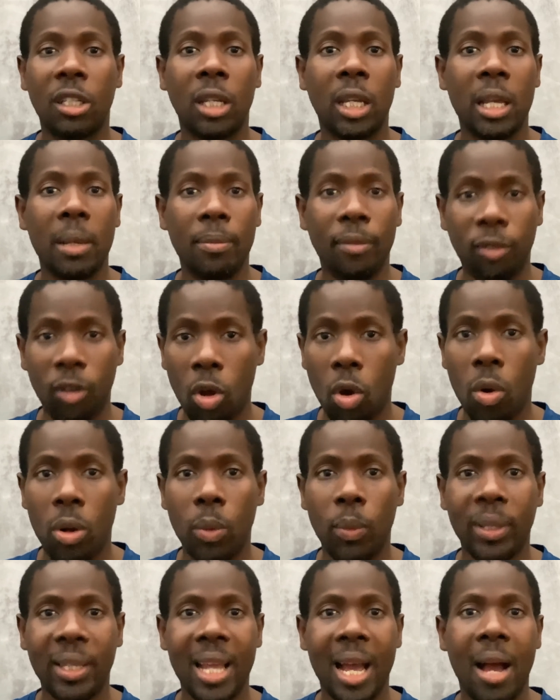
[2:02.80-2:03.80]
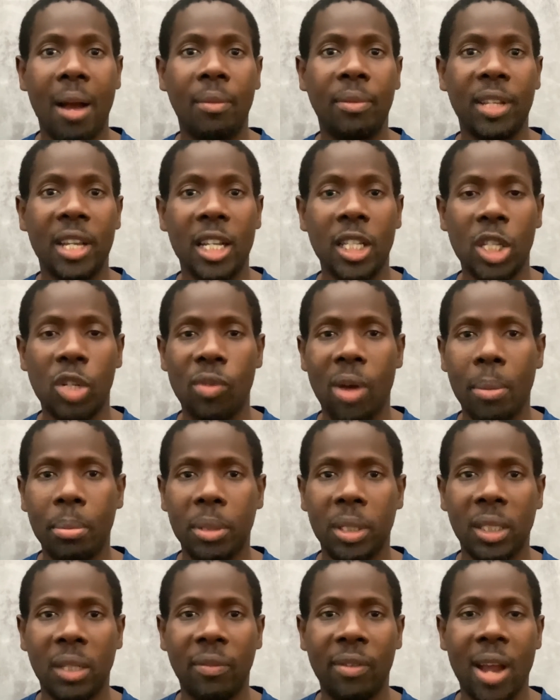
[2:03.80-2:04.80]
keep flowing without the
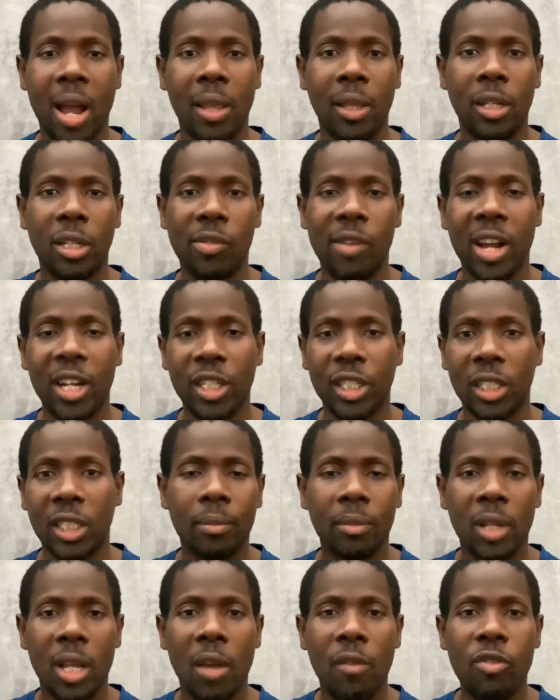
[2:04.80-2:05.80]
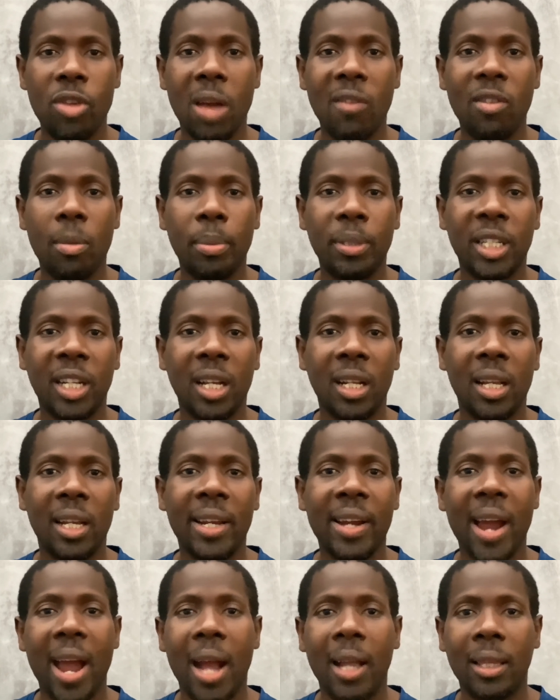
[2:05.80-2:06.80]
interruptions of character directions. If you have a particular
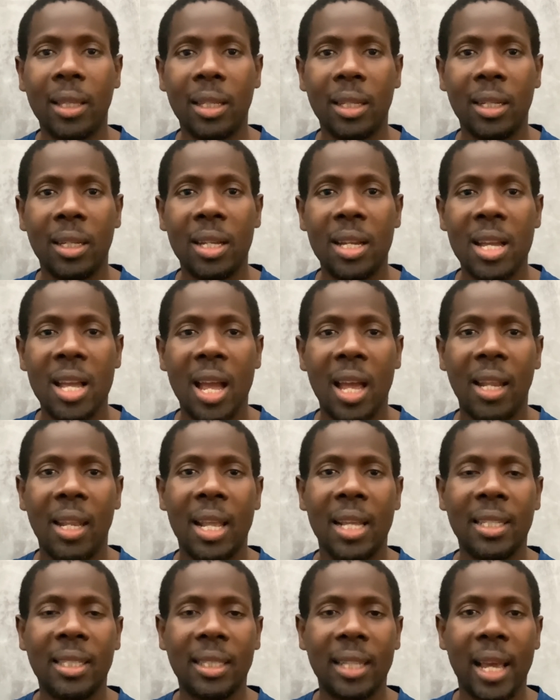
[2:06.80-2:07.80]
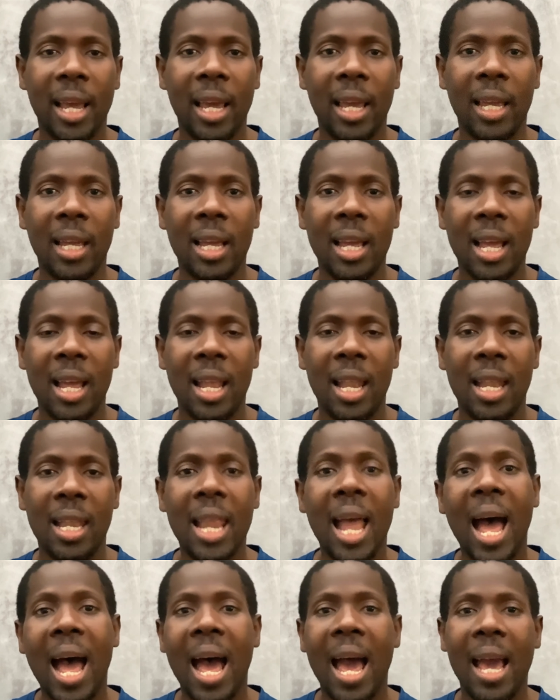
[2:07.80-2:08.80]
character, let's say,
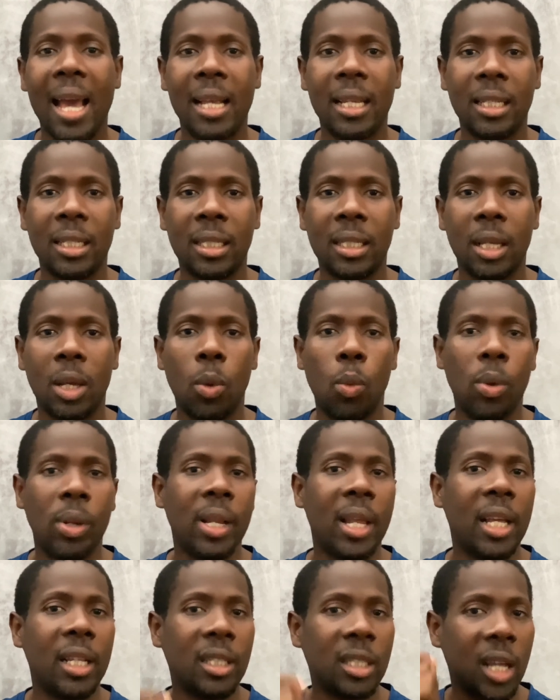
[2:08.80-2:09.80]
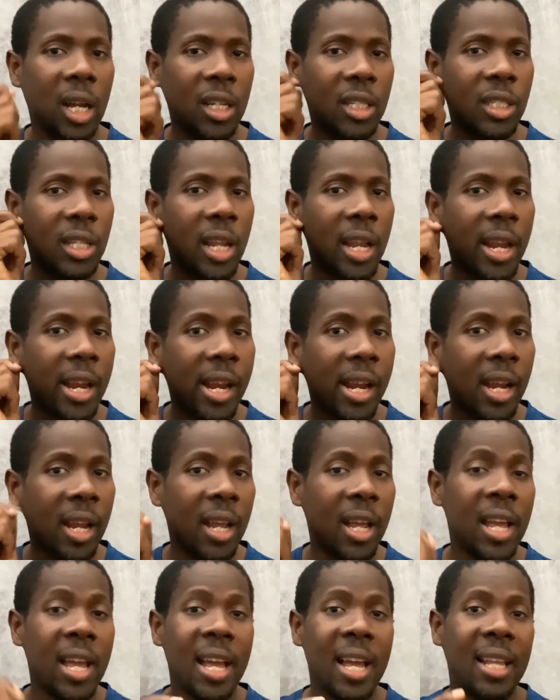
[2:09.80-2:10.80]
lies when they touch their ear,
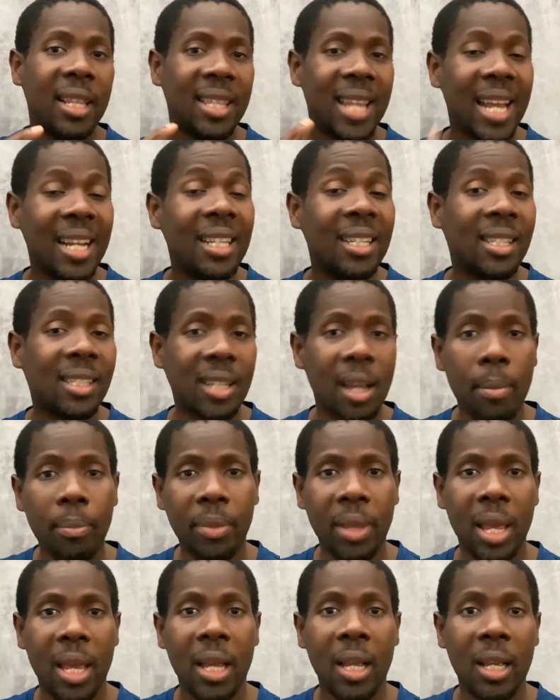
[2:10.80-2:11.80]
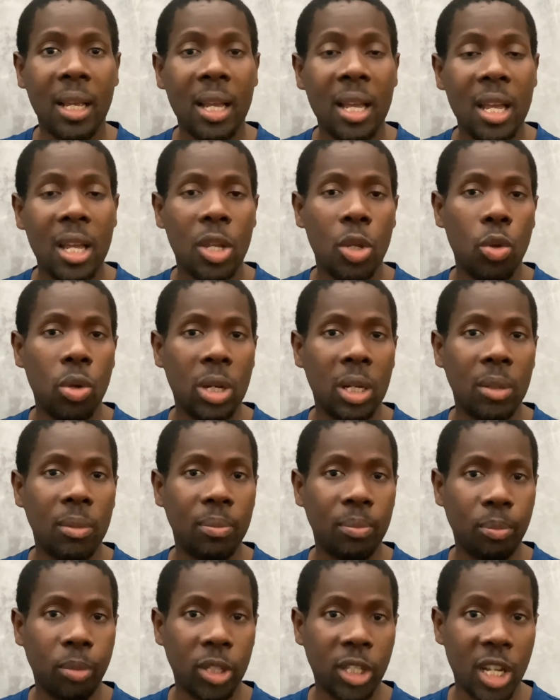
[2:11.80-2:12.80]
that is something you could
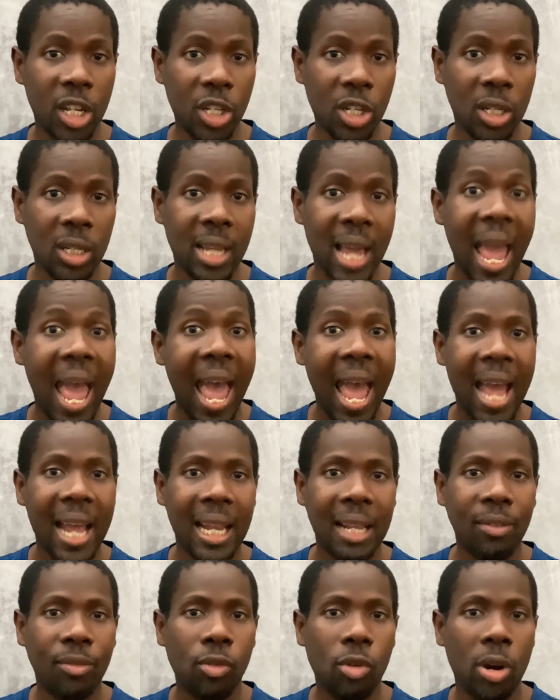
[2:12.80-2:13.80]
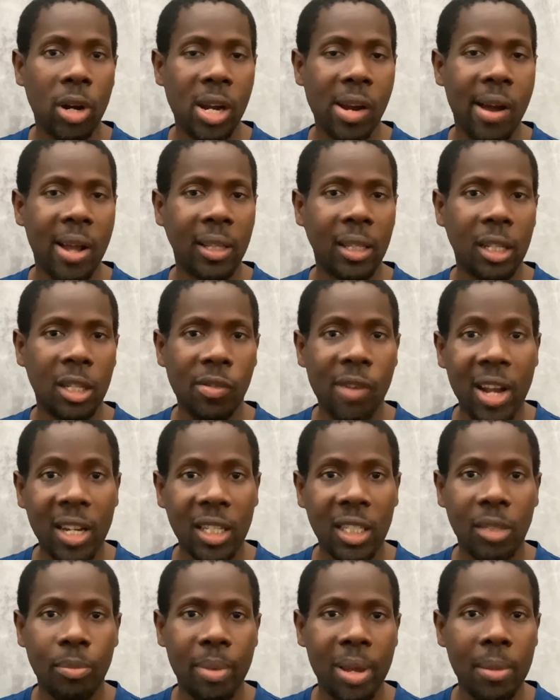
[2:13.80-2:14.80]
potentially add for a character
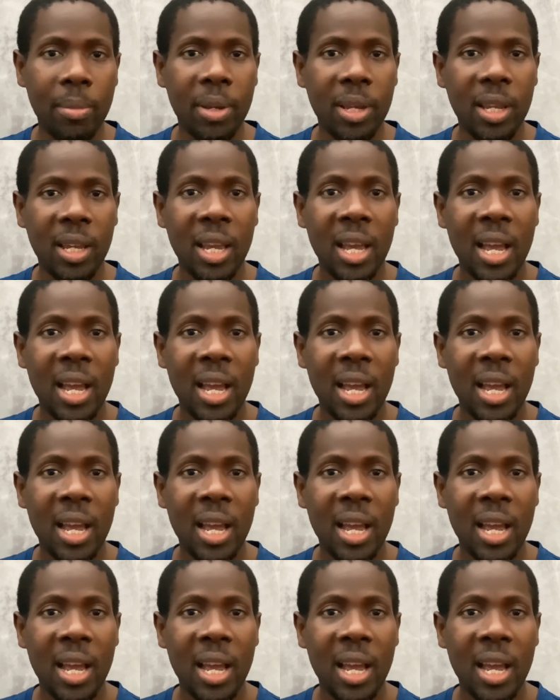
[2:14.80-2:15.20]
directions. Maybe